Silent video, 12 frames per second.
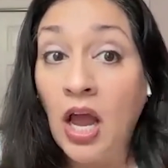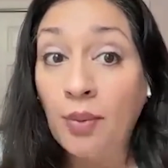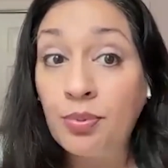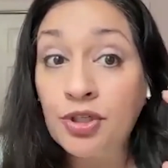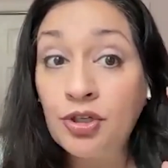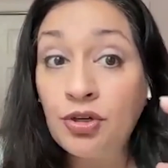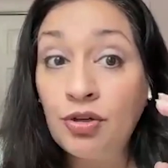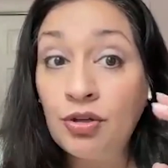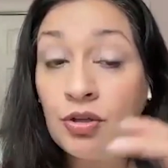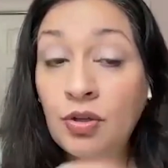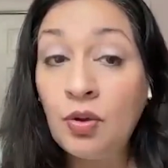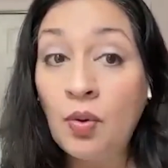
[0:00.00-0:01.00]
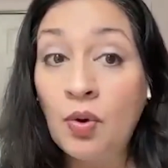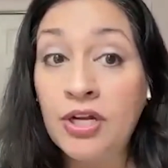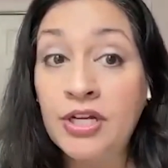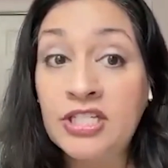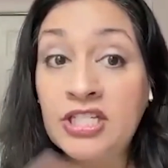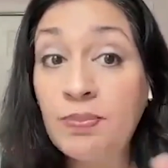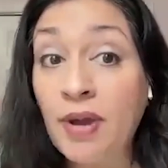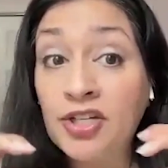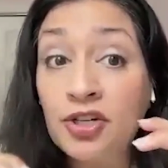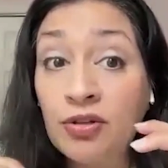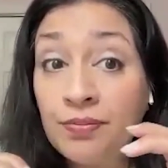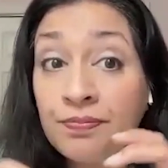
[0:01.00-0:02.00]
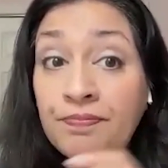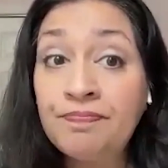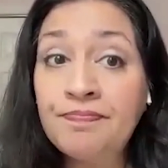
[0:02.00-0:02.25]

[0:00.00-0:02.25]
optional or is special